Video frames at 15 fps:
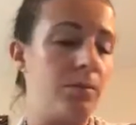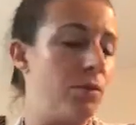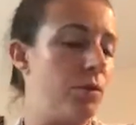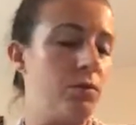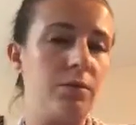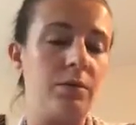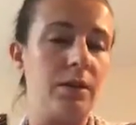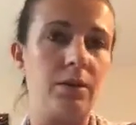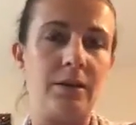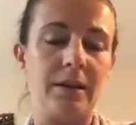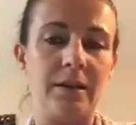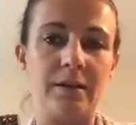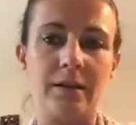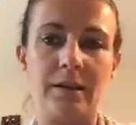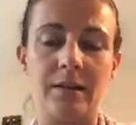or
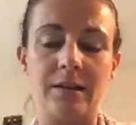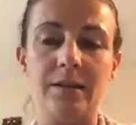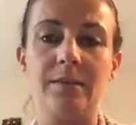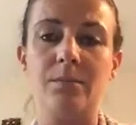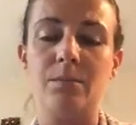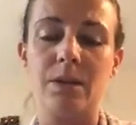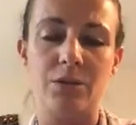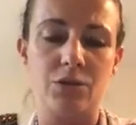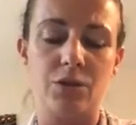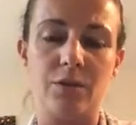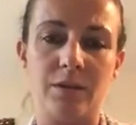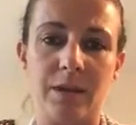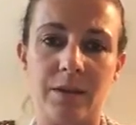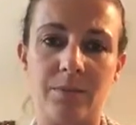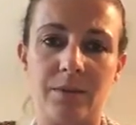anything like this. Make sure
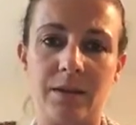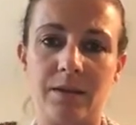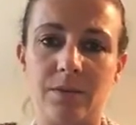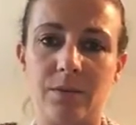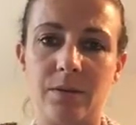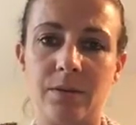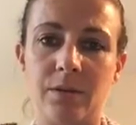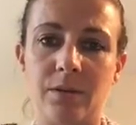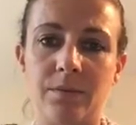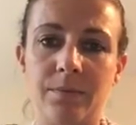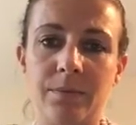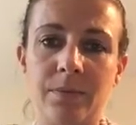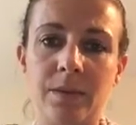you keep things with you,